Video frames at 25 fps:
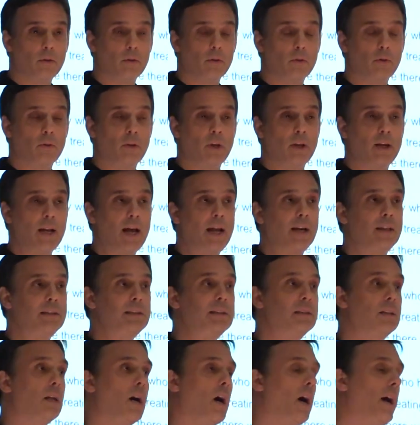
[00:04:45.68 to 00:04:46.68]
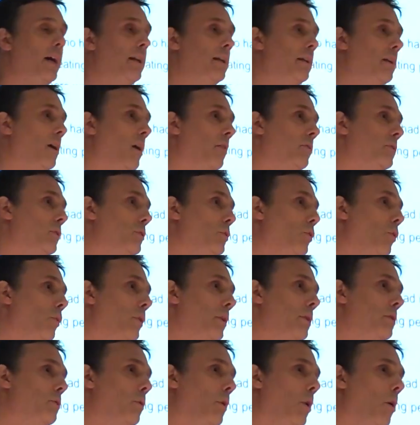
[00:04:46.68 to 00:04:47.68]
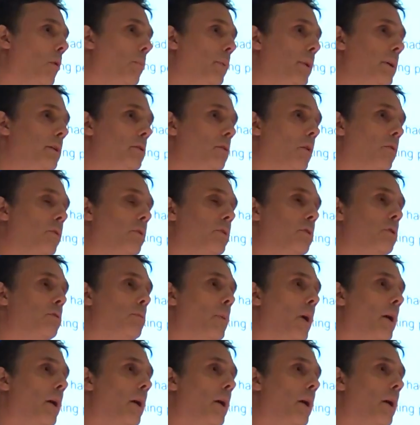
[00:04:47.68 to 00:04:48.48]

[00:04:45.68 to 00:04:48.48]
the analysis that I did after talking to a lot of police officers,